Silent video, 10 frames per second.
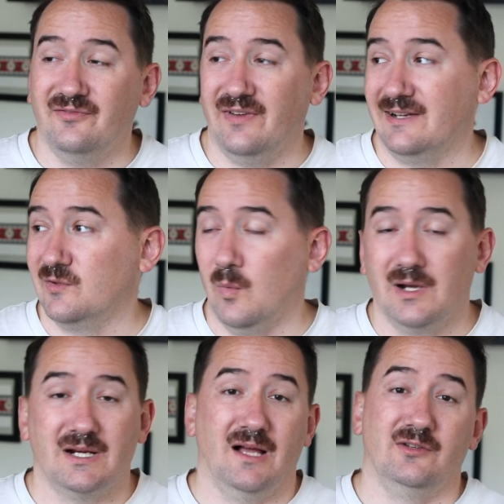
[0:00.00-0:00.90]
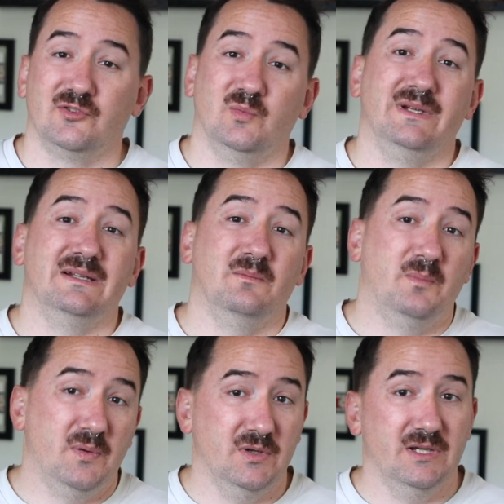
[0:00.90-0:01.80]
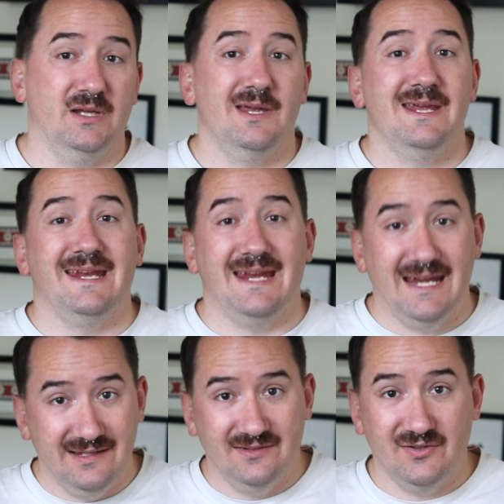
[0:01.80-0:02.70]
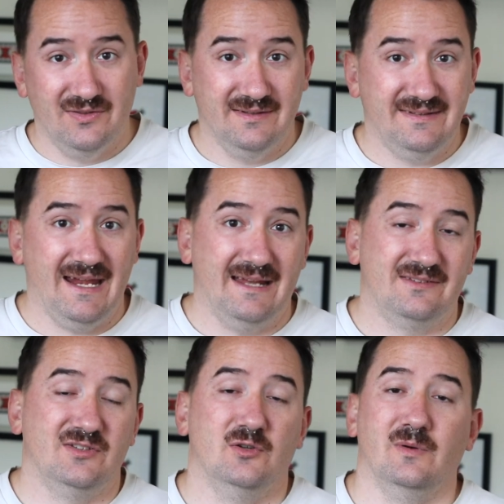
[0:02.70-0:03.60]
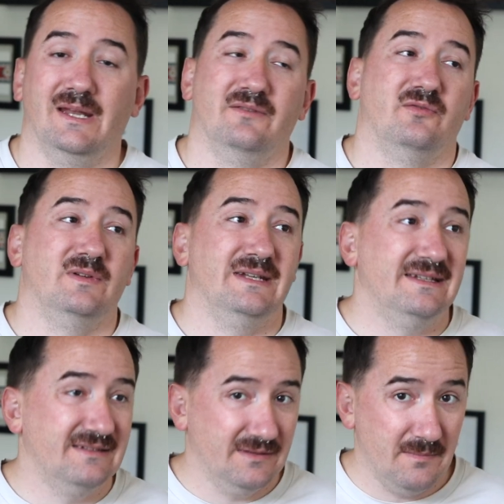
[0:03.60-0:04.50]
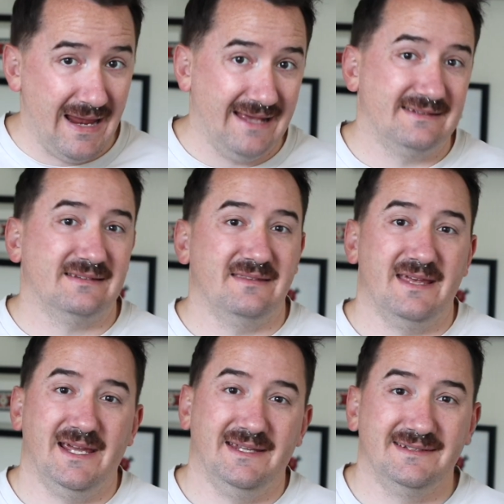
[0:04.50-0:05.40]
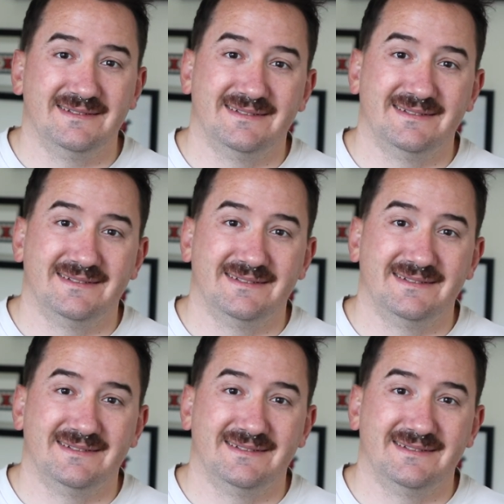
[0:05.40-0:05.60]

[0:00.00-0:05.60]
affects what colors we can put into the tattoo and if we need to mask that.